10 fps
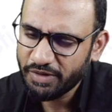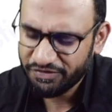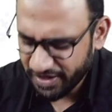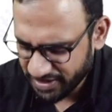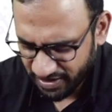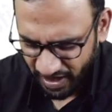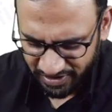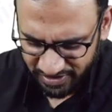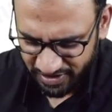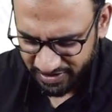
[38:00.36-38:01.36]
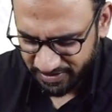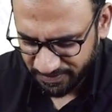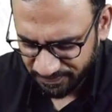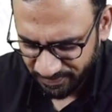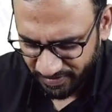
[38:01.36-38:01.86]
My friends, the answer is
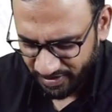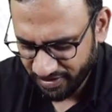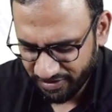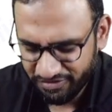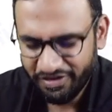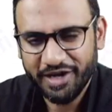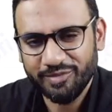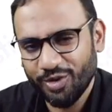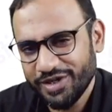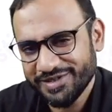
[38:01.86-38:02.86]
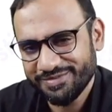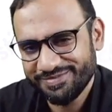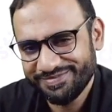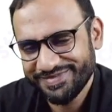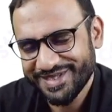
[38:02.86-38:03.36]
fat embolism
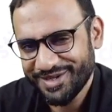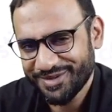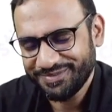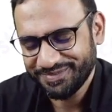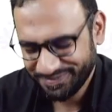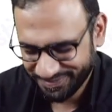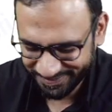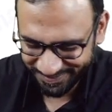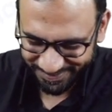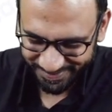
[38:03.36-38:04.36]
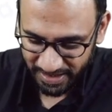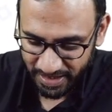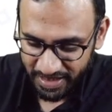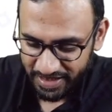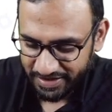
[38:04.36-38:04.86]
syndrome.
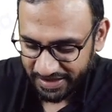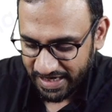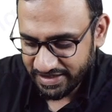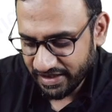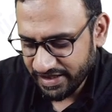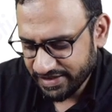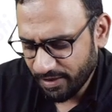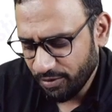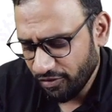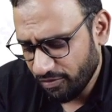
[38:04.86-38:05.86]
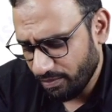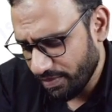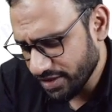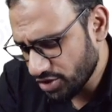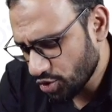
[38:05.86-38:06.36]
The classical example of
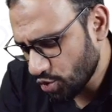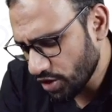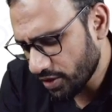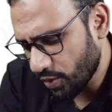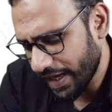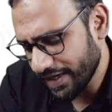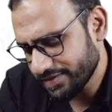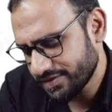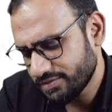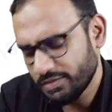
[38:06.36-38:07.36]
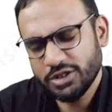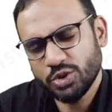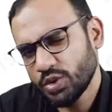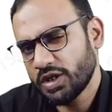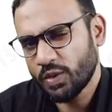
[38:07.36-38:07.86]
muscular violence,
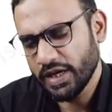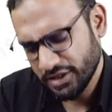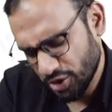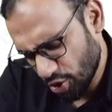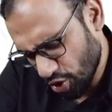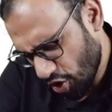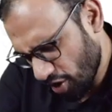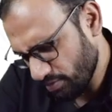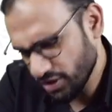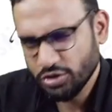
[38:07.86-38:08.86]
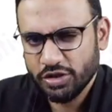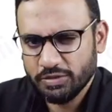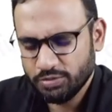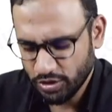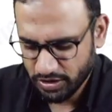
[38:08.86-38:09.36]
strong
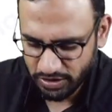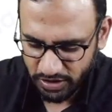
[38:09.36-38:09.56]
muscular pull.